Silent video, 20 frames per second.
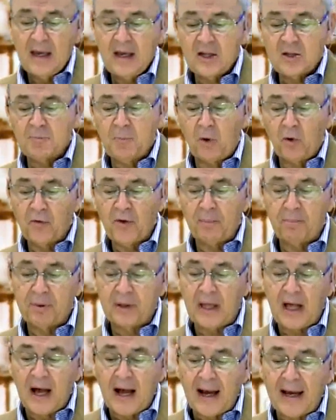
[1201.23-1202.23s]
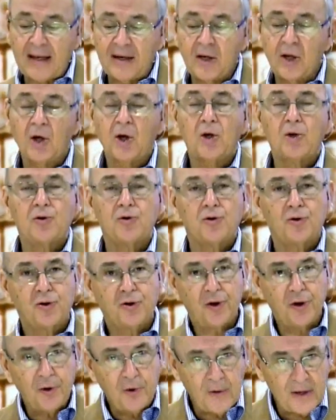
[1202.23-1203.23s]
is both applied
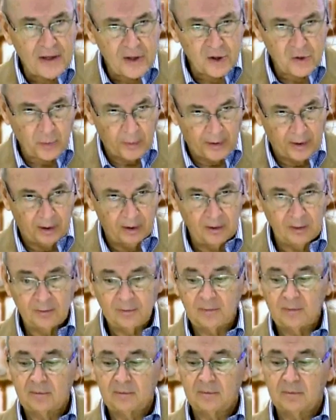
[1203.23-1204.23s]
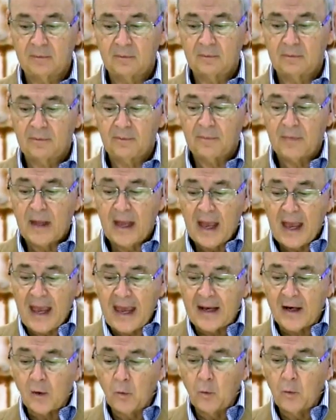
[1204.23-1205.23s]
to Israel
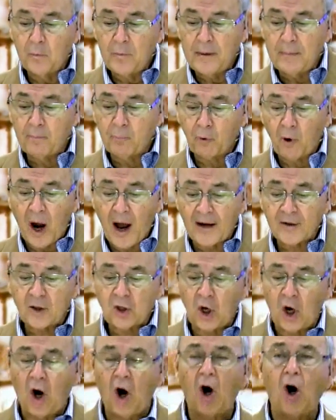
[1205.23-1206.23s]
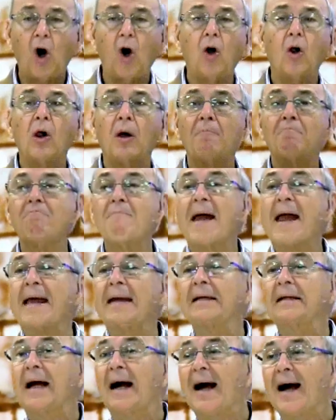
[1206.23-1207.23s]
and it will be brought to all
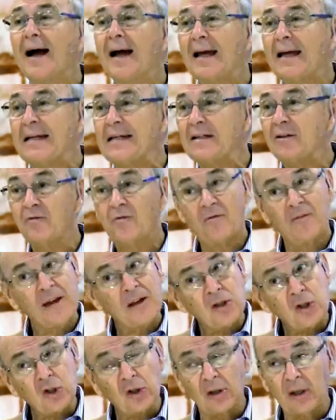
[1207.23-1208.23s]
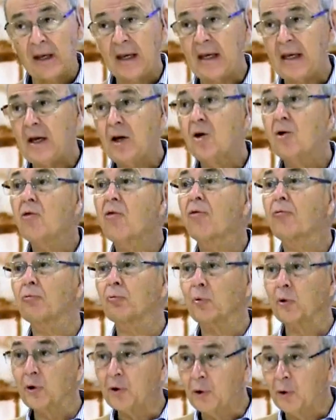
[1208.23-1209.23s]
mankind eventually
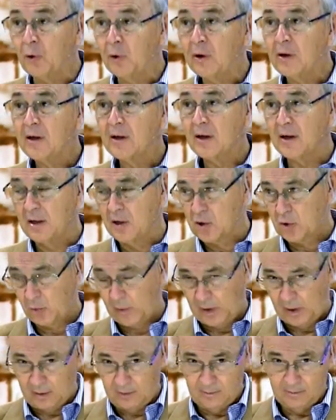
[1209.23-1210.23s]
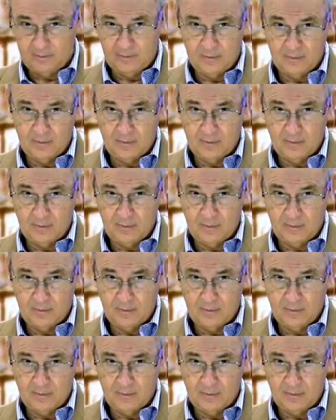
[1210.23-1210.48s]
through Israel.